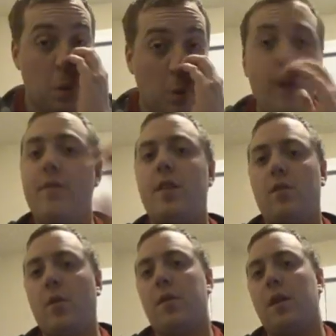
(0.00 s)
we have
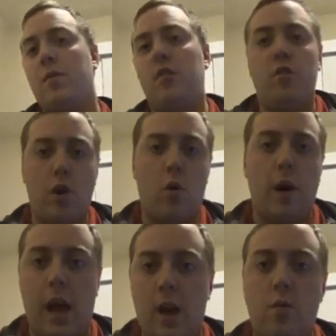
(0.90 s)
this whole thing with Joe
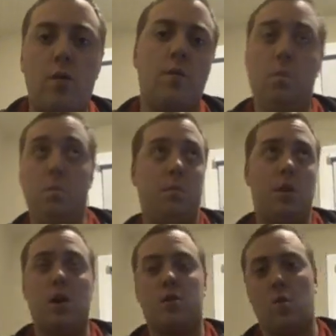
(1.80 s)
and
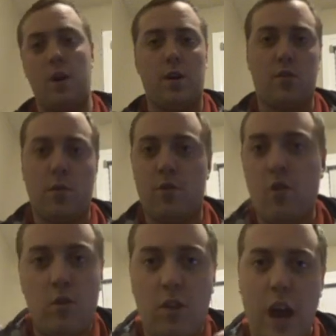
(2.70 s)
Dr. Wells, where
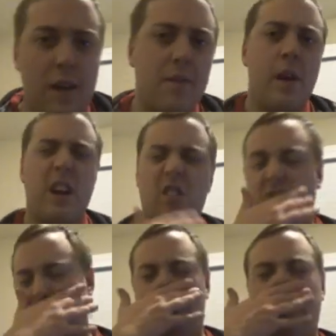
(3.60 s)
Joe's kind of
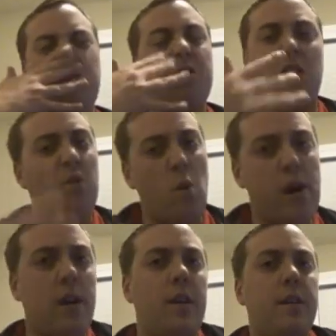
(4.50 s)
suspicious of
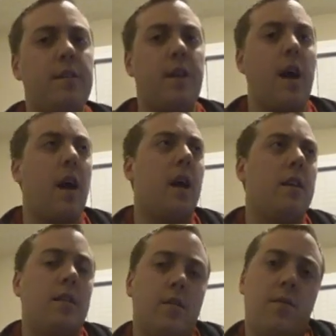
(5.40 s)
Wells
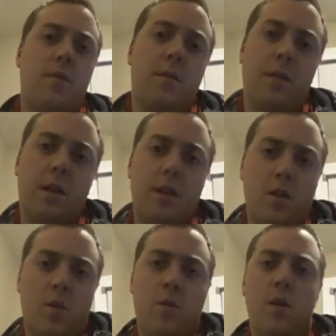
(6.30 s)
and doesn't really
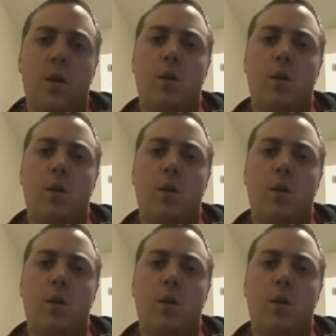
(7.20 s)
know